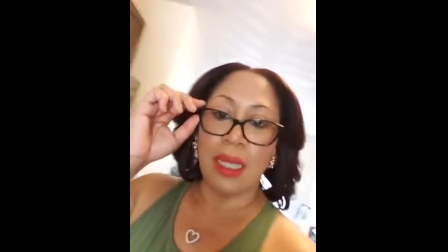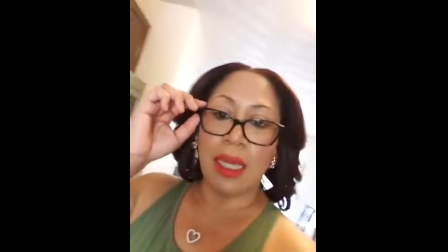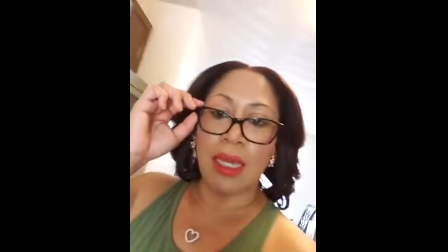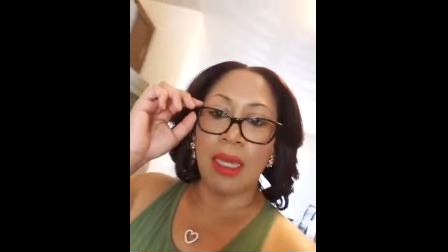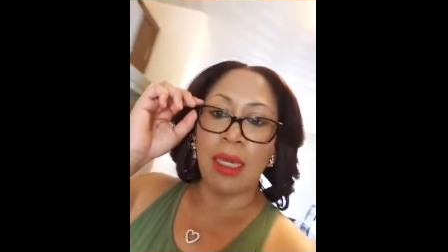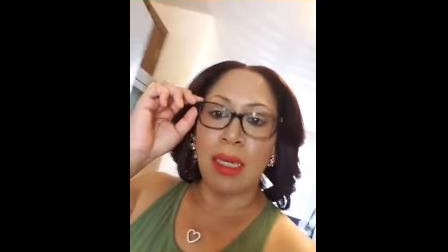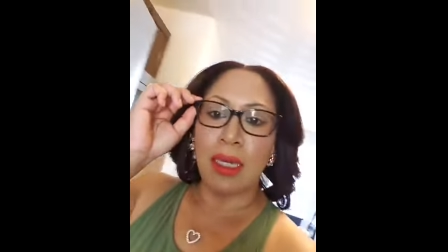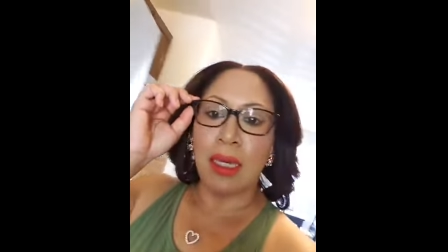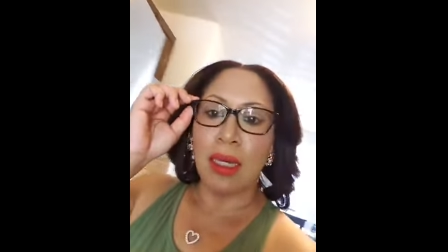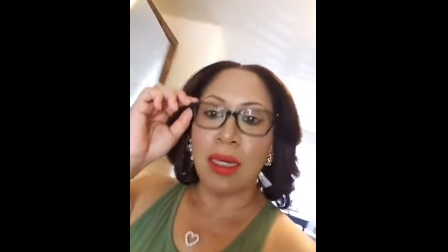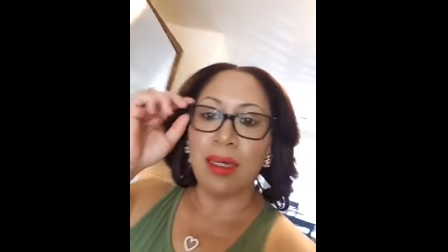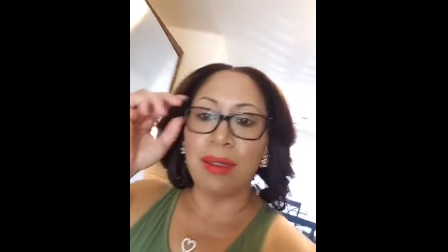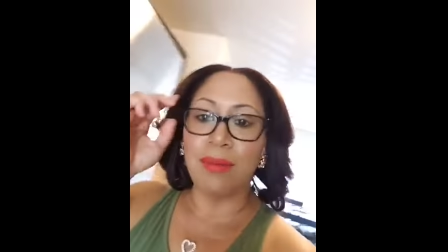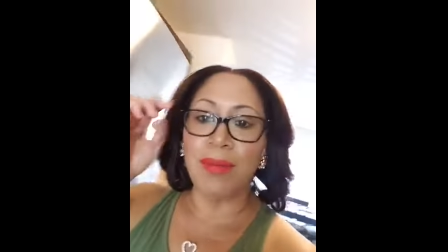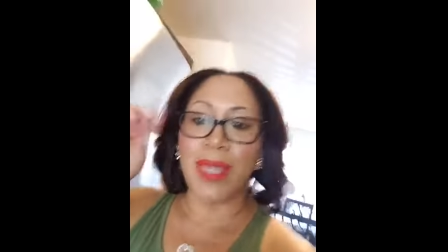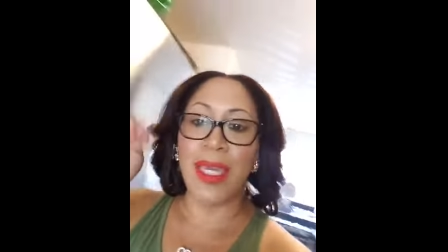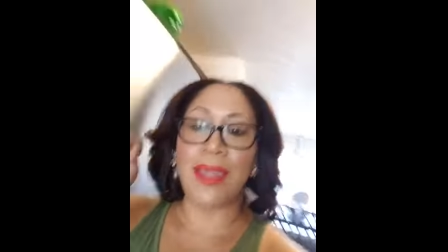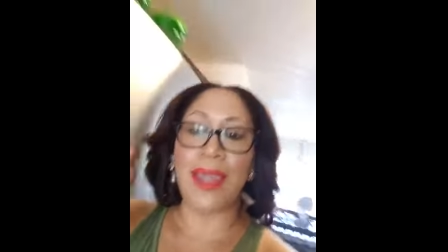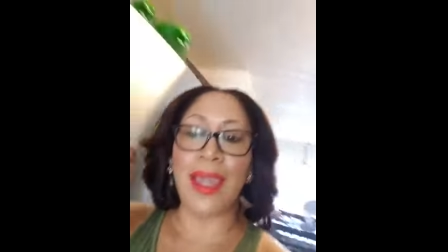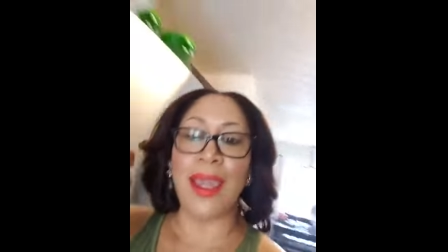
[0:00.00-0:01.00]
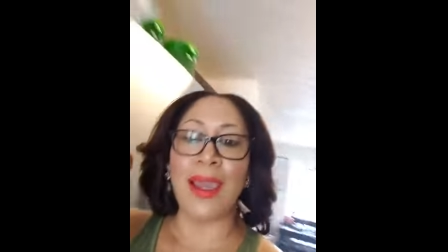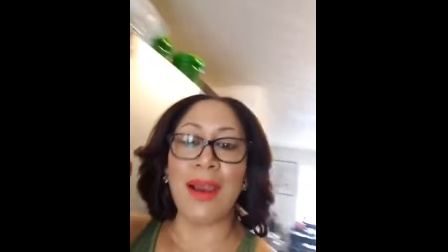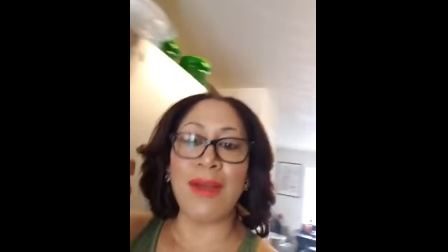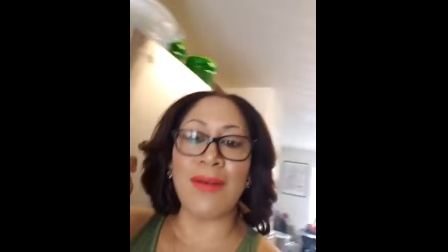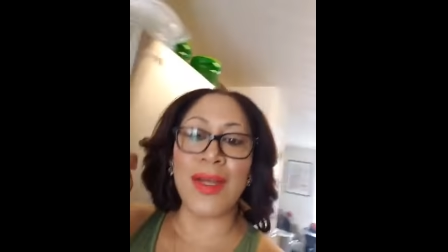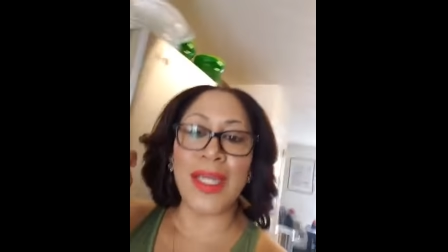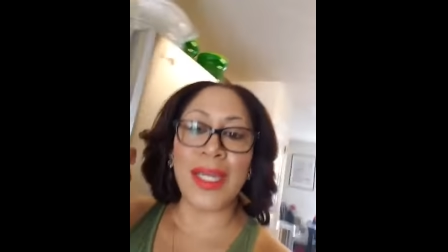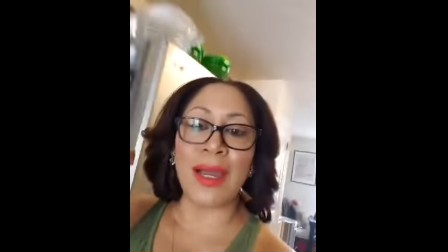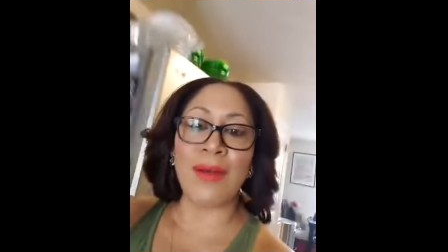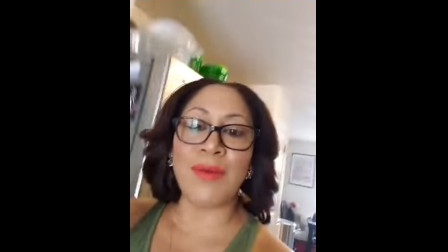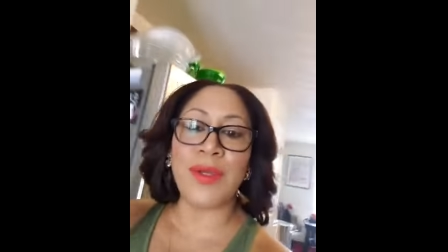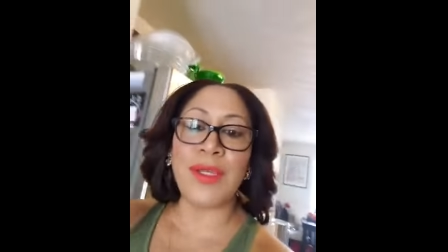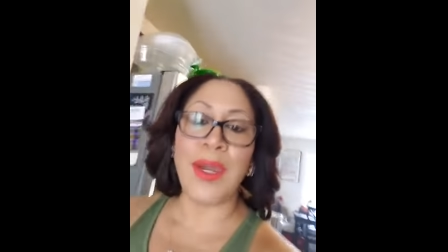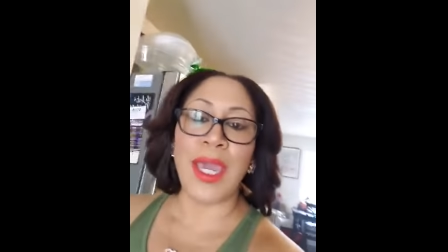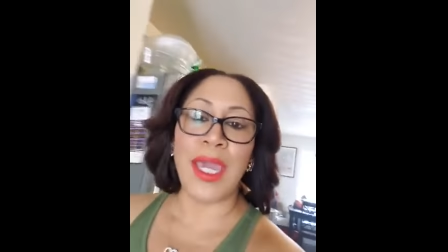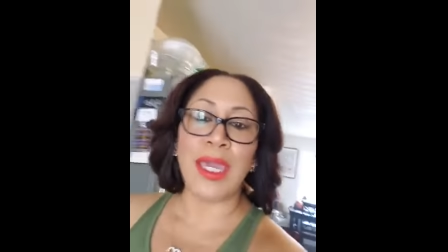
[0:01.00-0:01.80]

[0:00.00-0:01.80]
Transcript: Hey, um, hey Eric, how are you?